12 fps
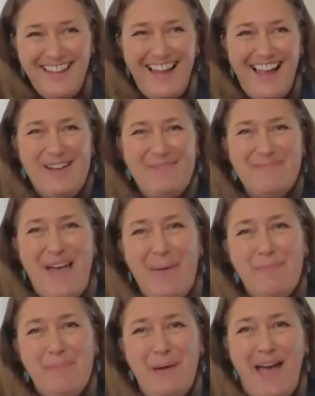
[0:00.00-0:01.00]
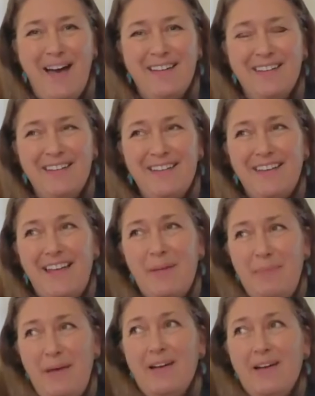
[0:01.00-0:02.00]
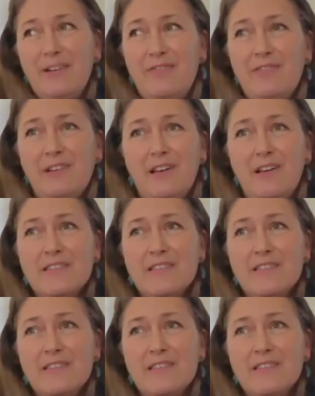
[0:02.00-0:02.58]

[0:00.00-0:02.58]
about grief and